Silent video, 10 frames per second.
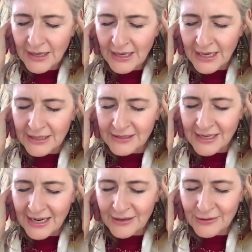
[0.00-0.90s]
And
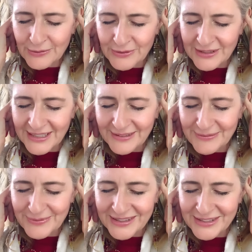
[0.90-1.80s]
now, like
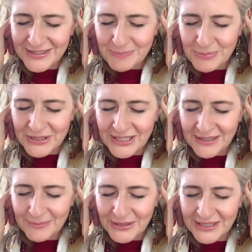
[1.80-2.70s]
with just putting
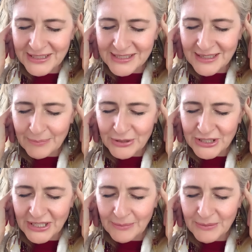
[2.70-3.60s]
this, not
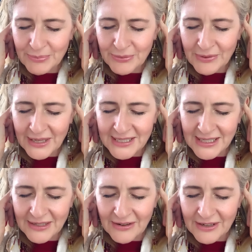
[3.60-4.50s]
pushing, but placing
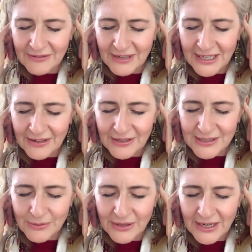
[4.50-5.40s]
it on right now,
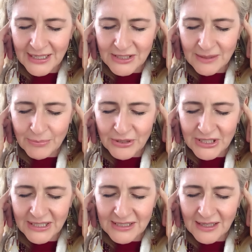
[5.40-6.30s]
because we're not actually
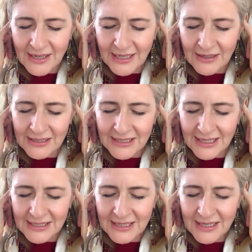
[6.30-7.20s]
pushing, it's a light
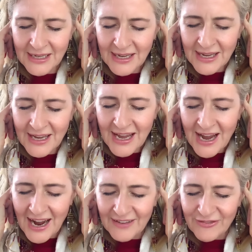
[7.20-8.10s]
contact,
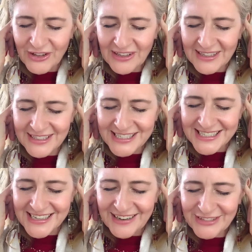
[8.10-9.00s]
I feel just
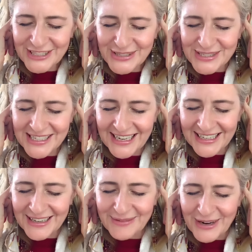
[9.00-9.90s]
an ever so slight
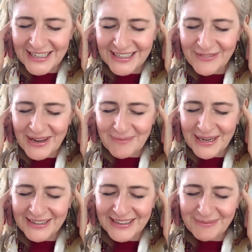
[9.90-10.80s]
unwinding of that
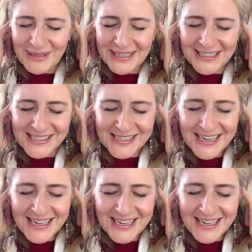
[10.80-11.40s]
patterning, because